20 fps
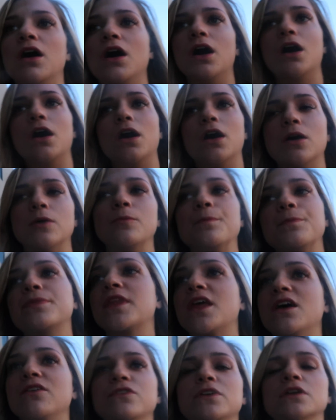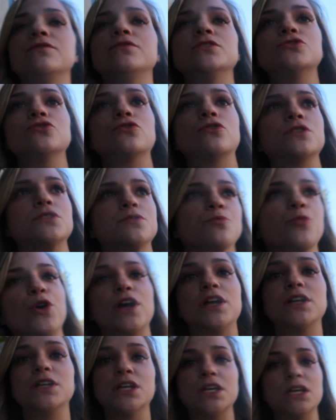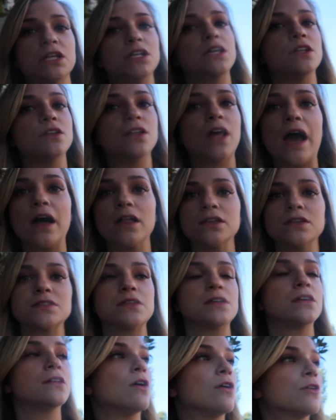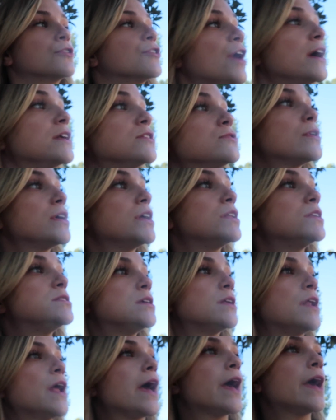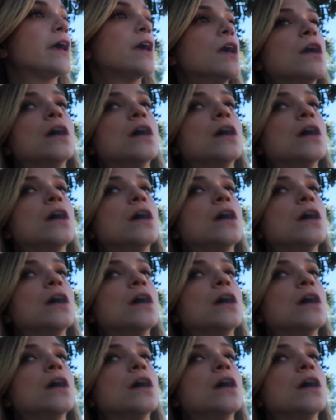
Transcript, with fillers: Um, Aviv and George and Brandon and Allison all graduated today.